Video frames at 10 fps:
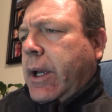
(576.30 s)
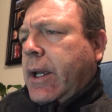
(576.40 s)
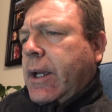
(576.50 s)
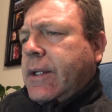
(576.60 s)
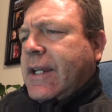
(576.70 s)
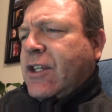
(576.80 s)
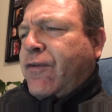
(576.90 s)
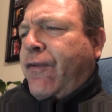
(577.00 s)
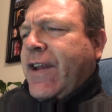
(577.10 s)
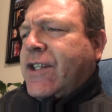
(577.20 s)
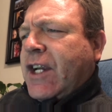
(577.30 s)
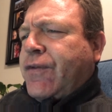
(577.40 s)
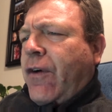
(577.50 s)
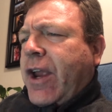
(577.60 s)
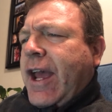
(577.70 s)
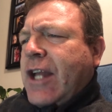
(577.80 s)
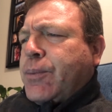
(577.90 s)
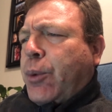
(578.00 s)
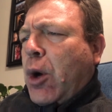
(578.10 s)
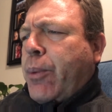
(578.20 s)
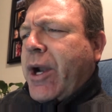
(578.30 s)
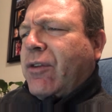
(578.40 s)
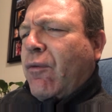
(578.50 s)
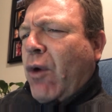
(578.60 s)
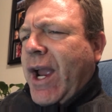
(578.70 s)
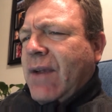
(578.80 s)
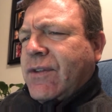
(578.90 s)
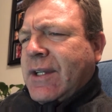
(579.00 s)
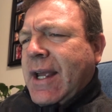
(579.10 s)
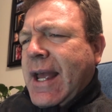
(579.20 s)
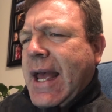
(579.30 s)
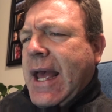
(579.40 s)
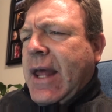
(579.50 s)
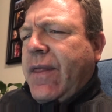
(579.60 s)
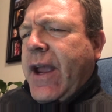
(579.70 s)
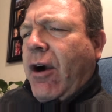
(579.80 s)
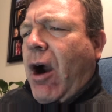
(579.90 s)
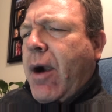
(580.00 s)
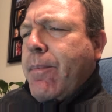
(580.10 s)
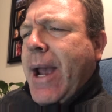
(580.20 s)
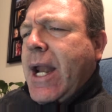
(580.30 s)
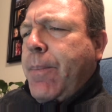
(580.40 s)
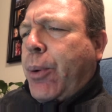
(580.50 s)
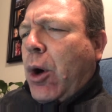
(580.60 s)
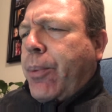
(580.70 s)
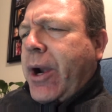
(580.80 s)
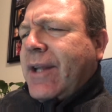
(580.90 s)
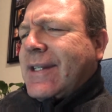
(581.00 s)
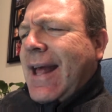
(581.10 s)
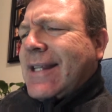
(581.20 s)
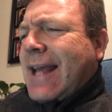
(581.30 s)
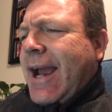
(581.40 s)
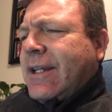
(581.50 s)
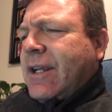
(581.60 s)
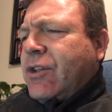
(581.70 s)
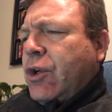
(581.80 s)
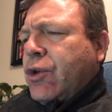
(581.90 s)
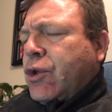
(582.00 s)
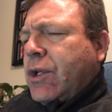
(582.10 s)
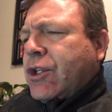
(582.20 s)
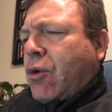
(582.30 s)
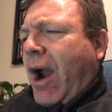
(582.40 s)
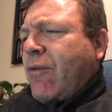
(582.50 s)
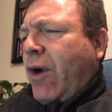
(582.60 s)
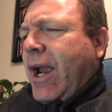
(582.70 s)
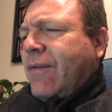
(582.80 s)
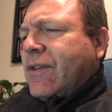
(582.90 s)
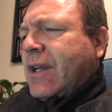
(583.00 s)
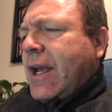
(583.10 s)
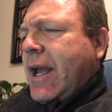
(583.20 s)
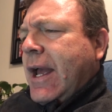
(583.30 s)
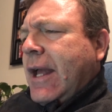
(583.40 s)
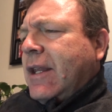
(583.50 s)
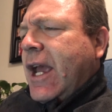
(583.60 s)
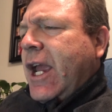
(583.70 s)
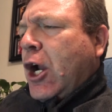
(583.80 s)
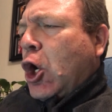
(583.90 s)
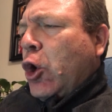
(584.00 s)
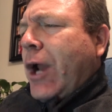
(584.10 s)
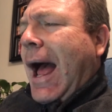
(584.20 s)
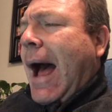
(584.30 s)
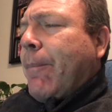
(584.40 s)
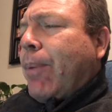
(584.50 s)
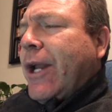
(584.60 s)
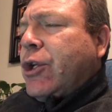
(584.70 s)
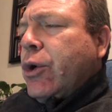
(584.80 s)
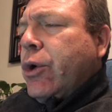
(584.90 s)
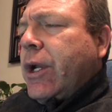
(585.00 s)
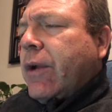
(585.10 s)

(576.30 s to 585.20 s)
says Physics for Kids, Properties of Waves. There are many properties that scientists use to describe waves. They include amplitude,